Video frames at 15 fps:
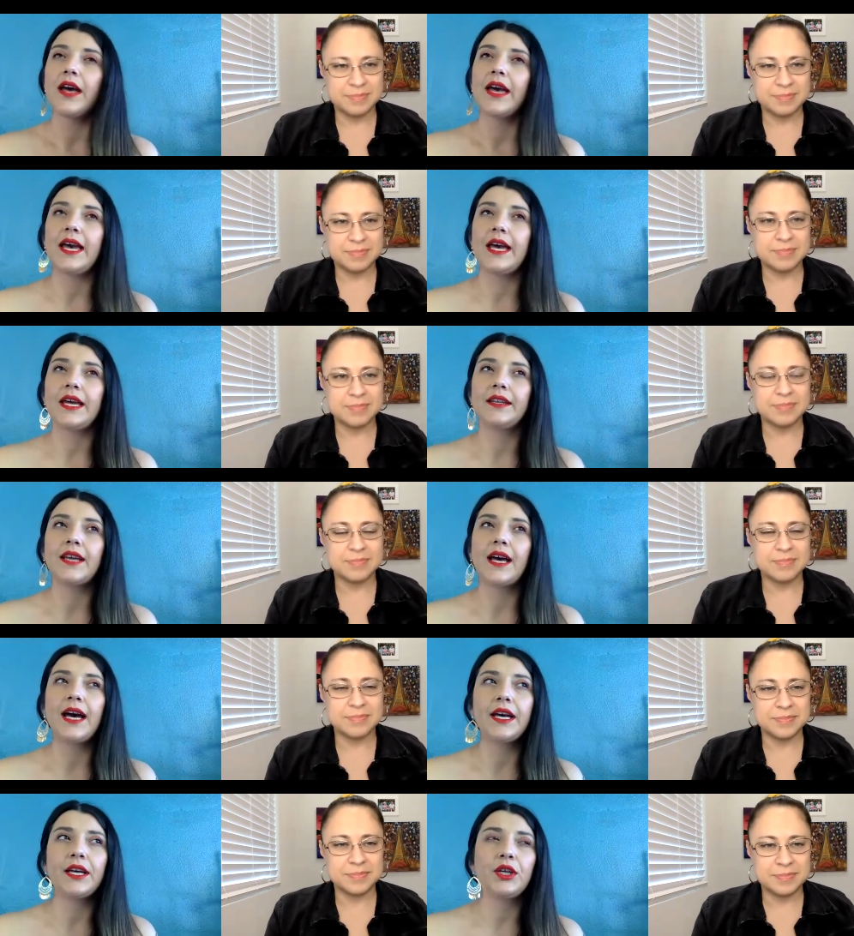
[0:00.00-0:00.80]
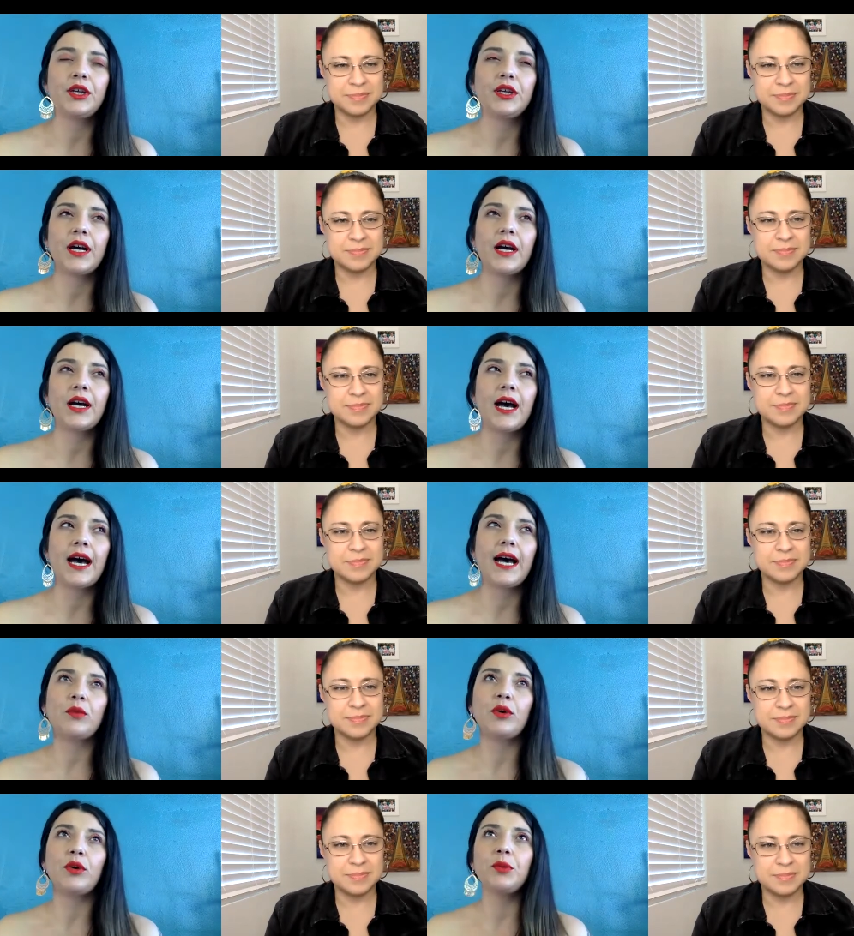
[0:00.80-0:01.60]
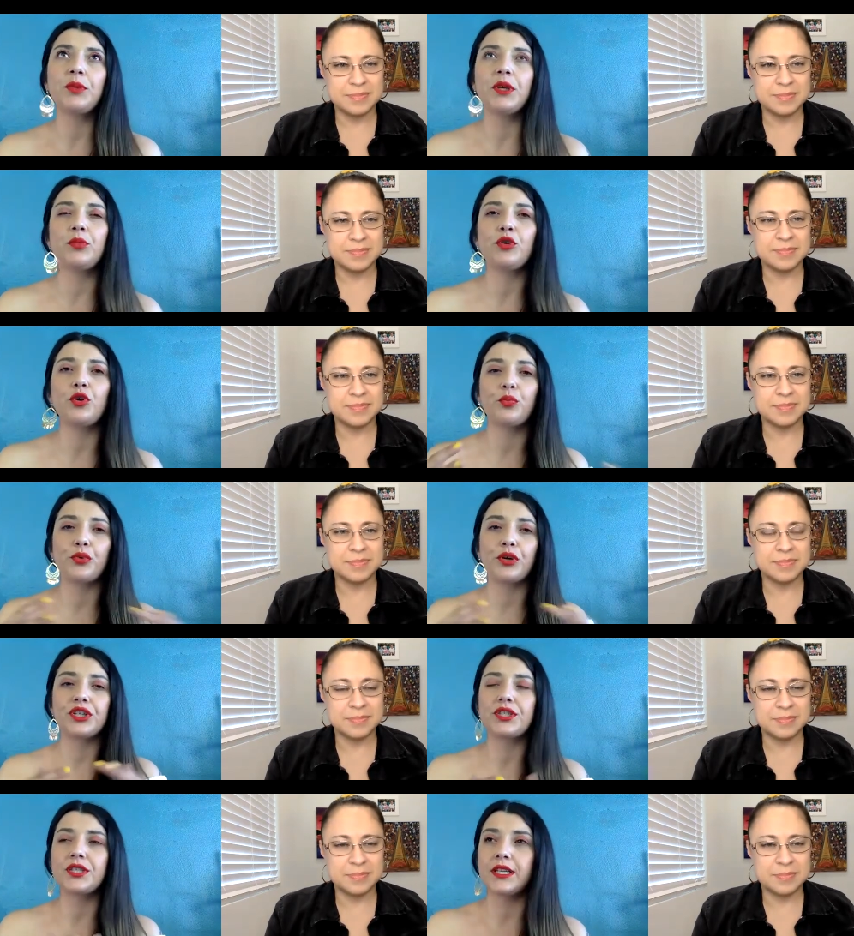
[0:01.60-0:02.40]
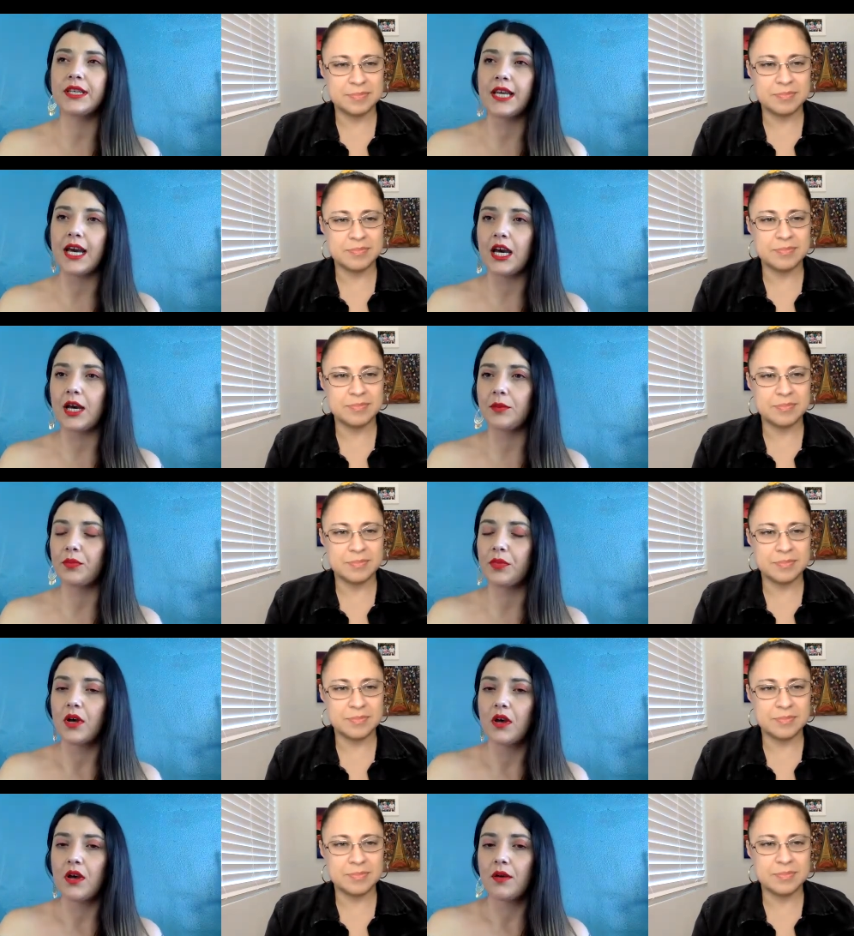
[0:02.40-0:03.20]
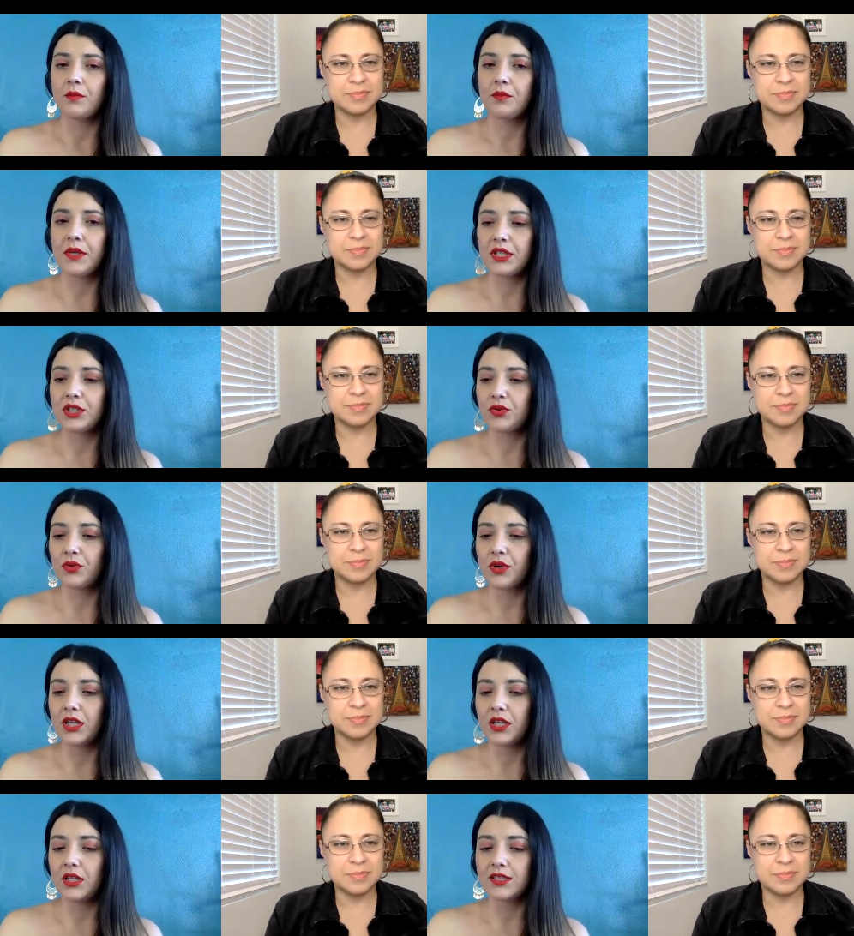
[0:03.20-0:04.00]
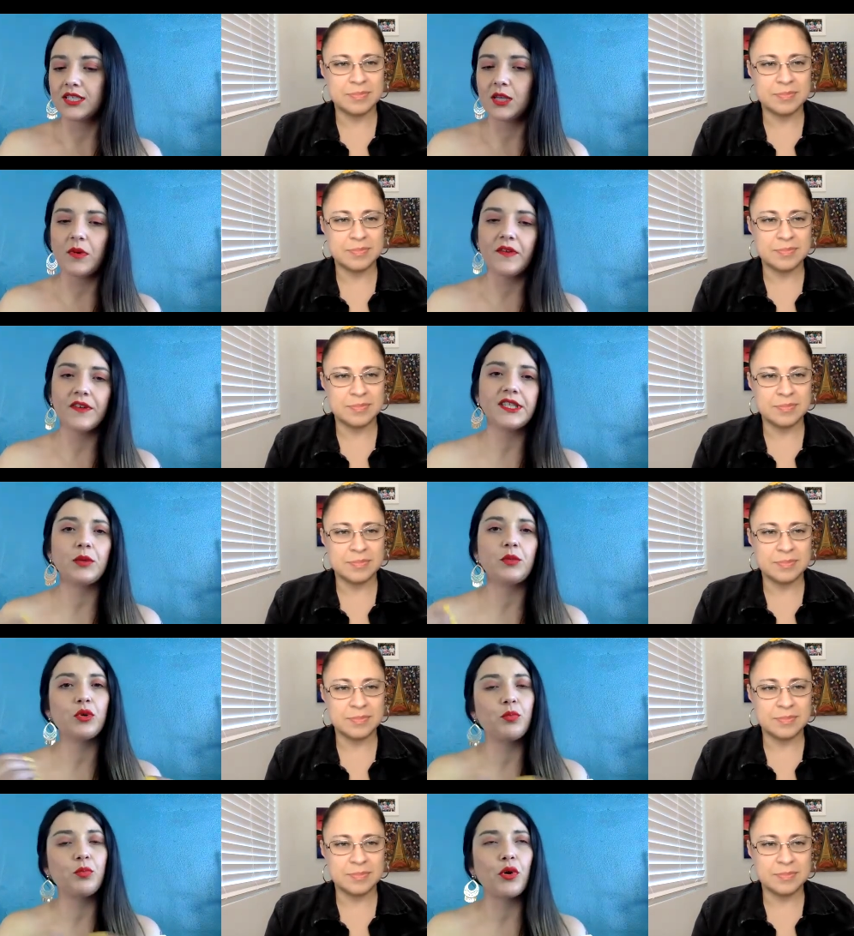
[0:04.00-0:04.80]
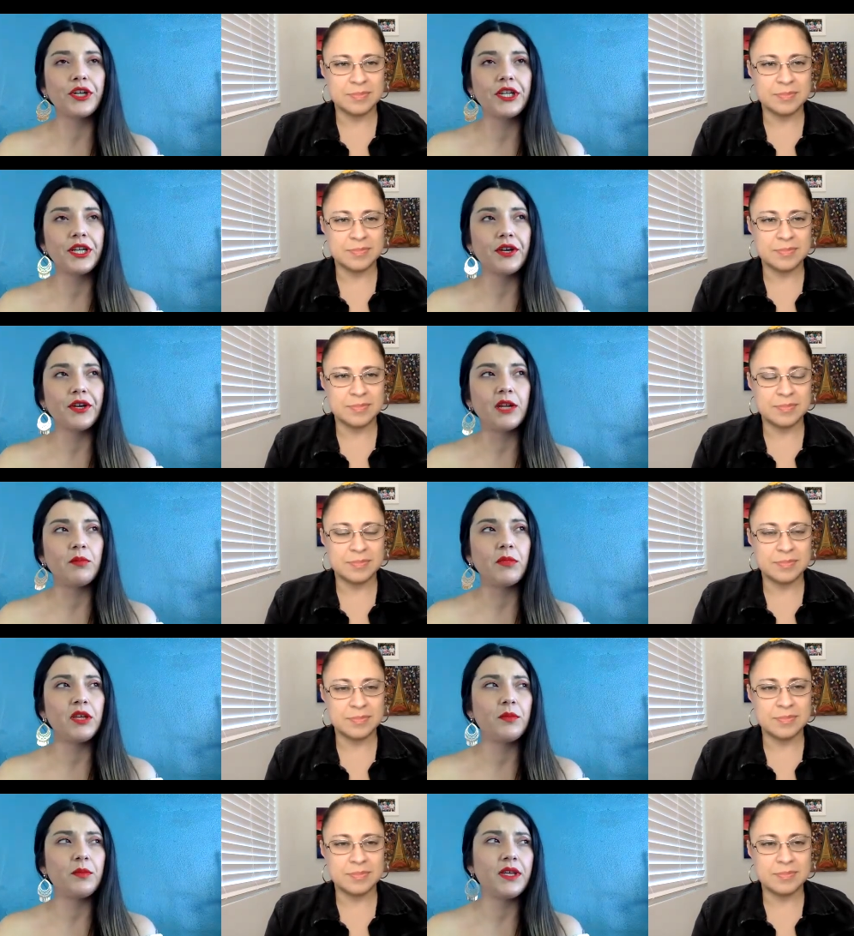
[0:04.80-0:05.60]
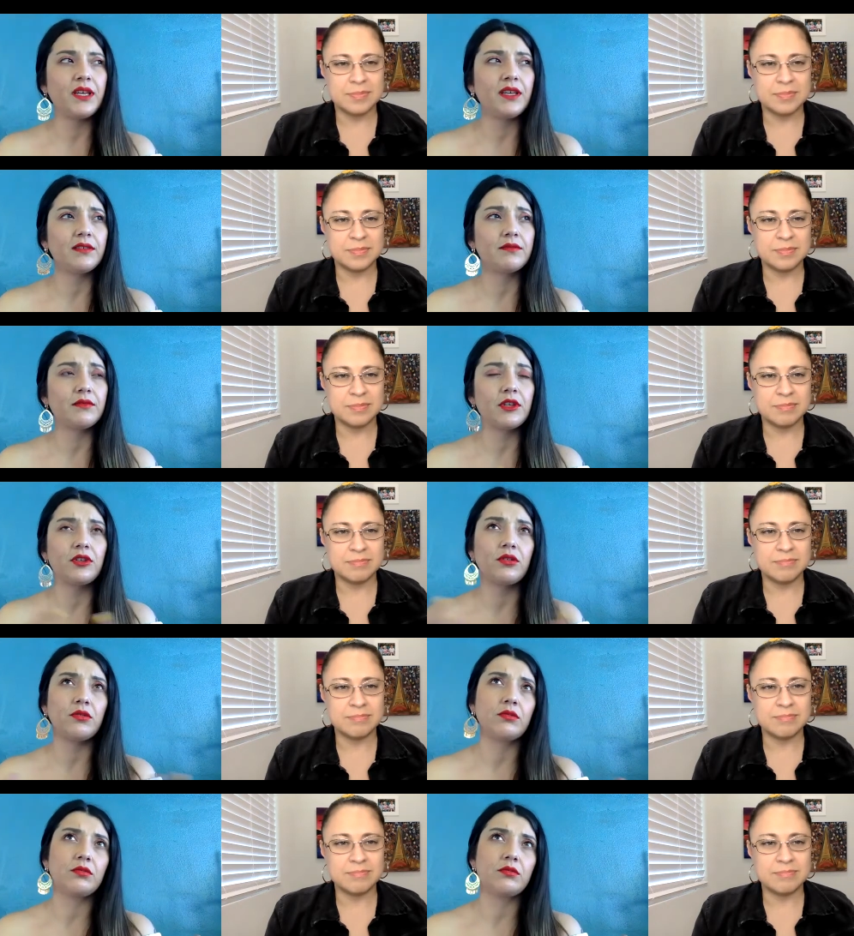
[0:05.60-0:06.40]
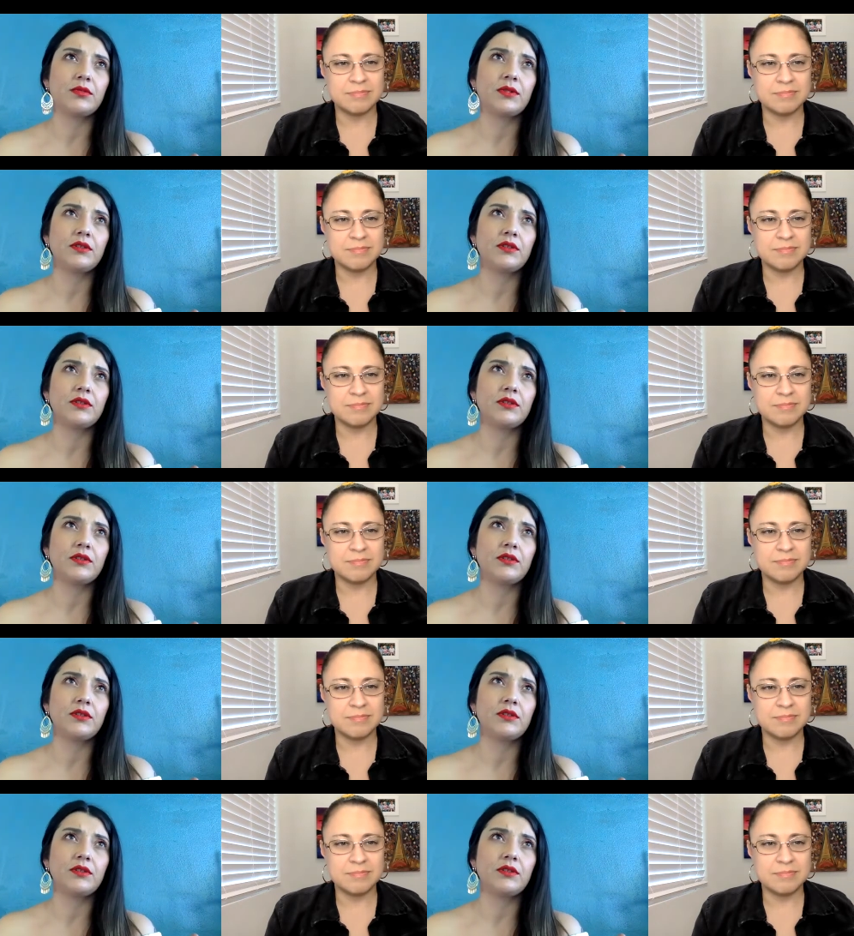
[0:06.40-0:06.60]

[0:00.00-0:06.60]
Speaker 1: and I I want to be able to bridge the gap between some of us that were born here and maybe you know